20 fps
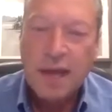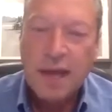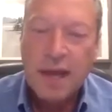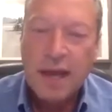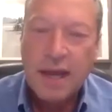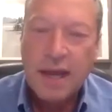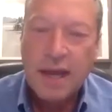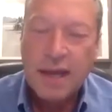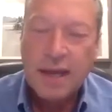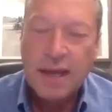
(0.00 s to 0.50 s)

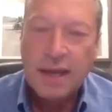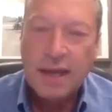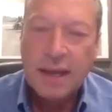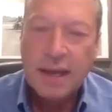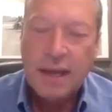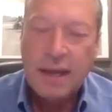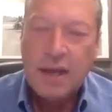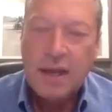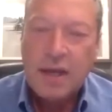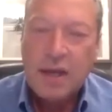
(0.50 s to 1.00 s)
And
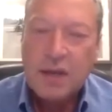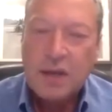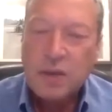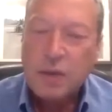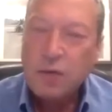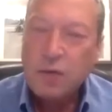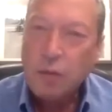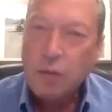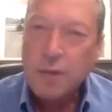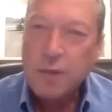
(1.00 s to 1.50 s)
so I
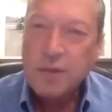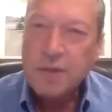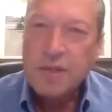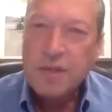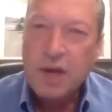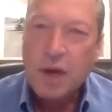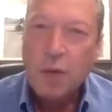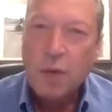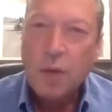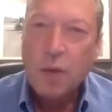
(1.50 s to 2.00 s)
grew up in
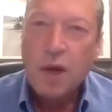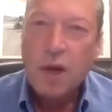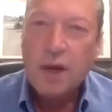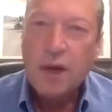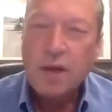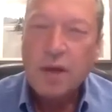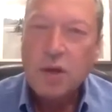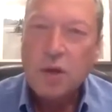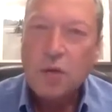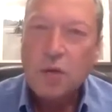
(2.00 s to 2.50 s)
Taiwan
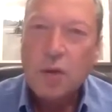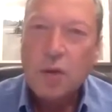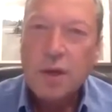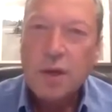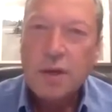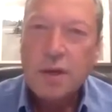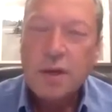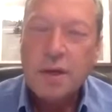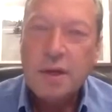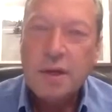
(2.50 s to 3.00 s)
and Korea
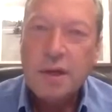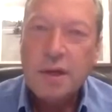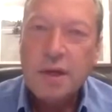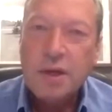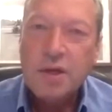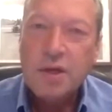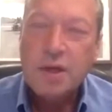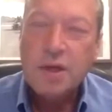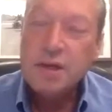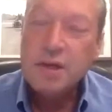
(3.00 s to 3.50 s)
and
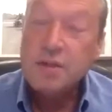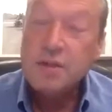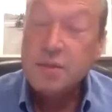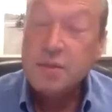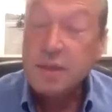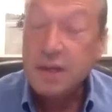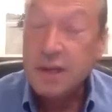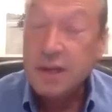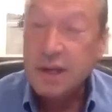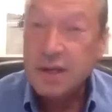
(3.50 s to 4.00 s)
Indonesia. And this was
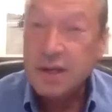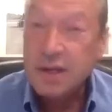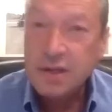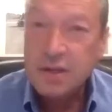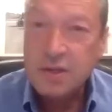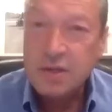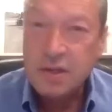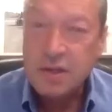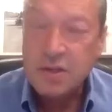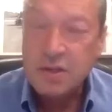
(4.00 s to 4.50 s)
in the
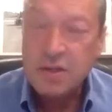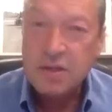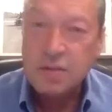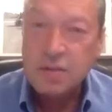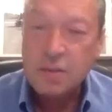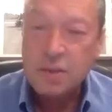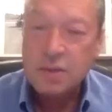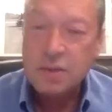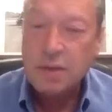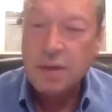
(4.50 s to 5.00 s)

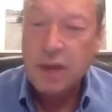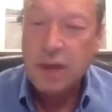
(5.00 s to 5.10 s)
1960s when